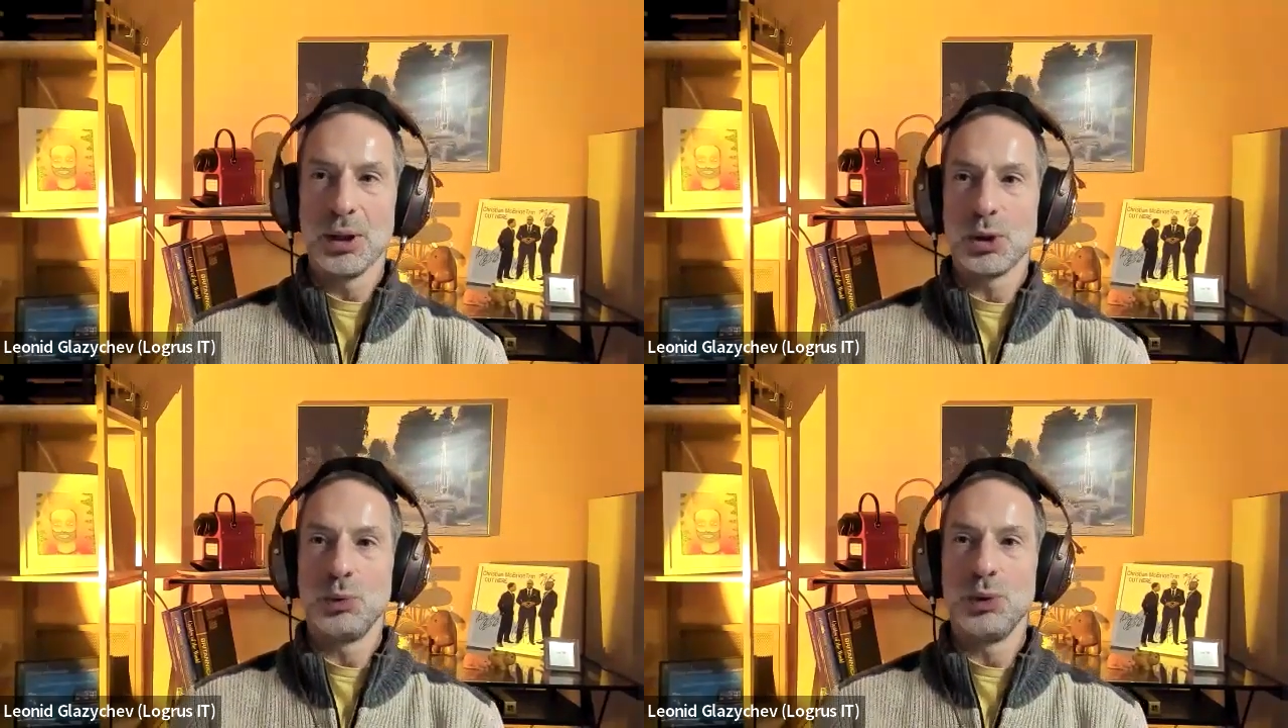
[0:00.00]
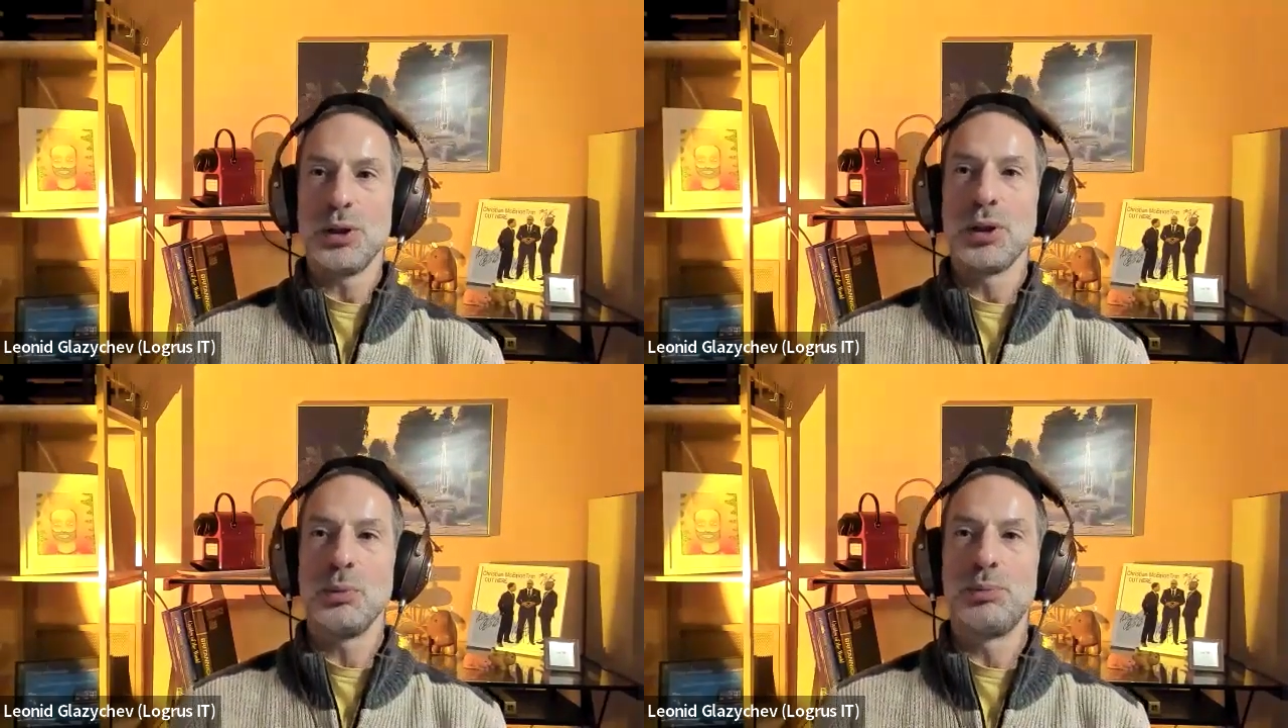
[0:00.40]
So we
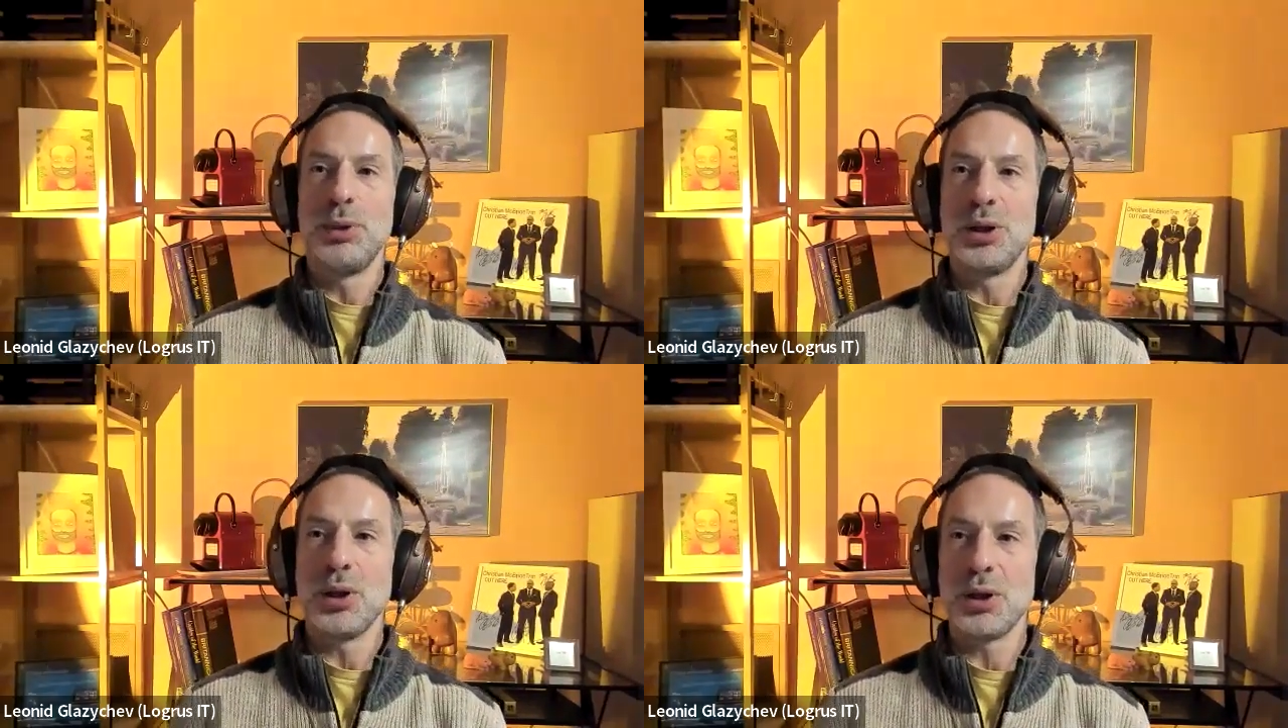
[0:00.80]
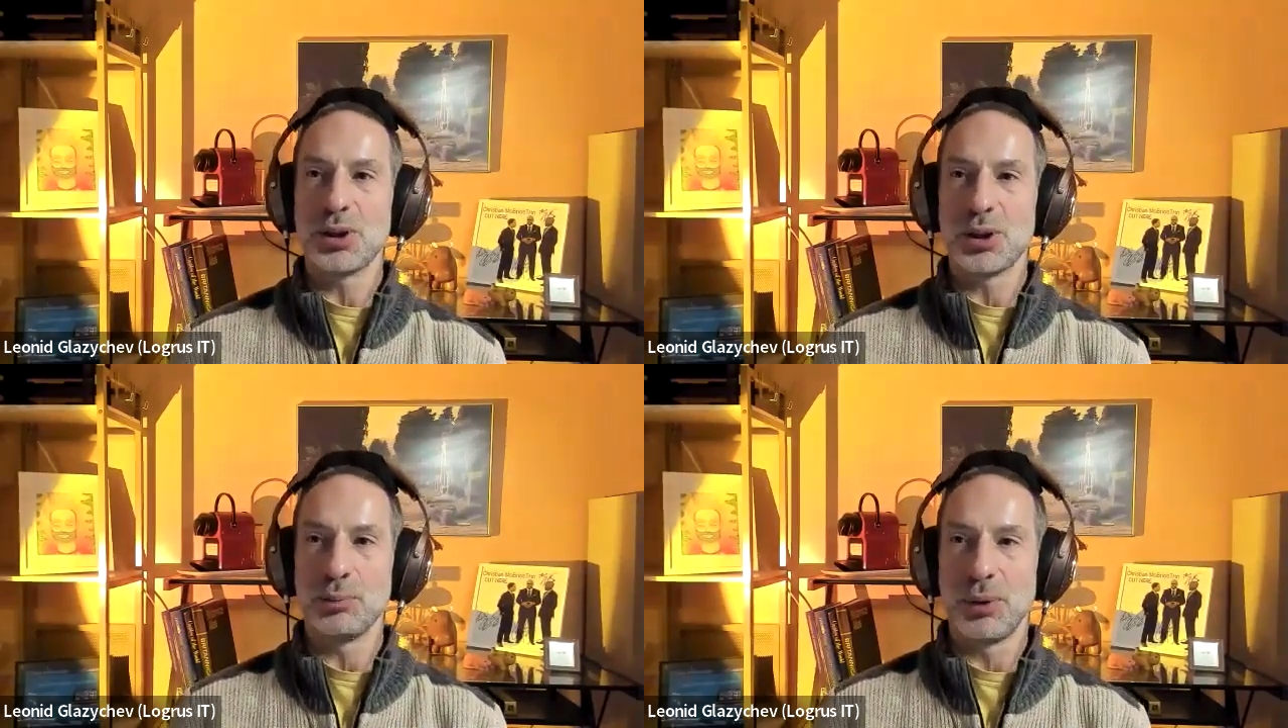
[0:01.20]
go
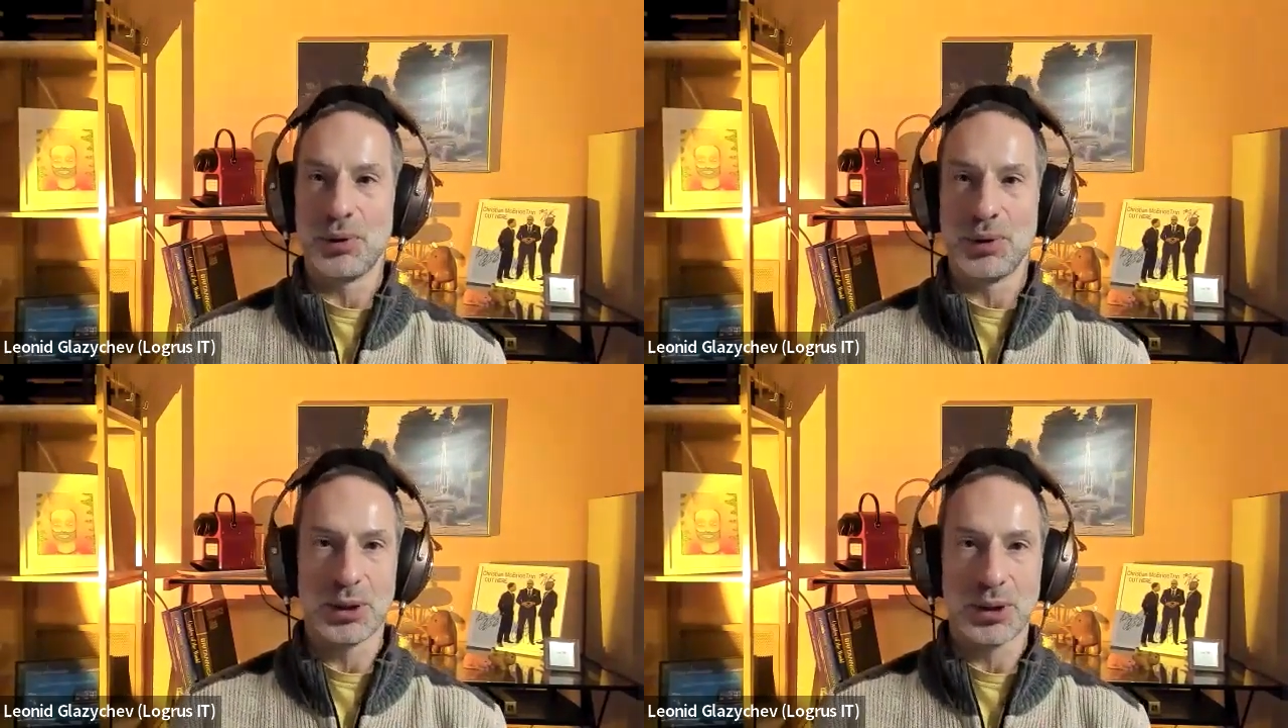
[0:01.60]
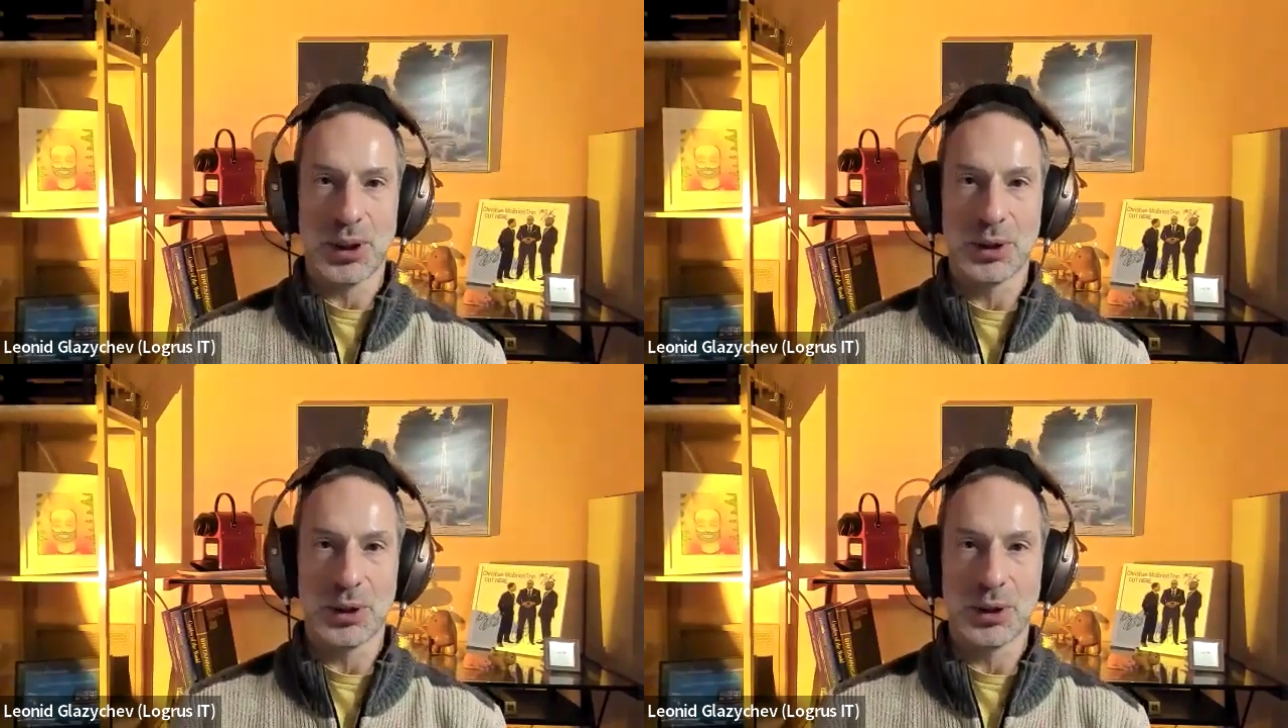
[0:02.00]
beyond simple things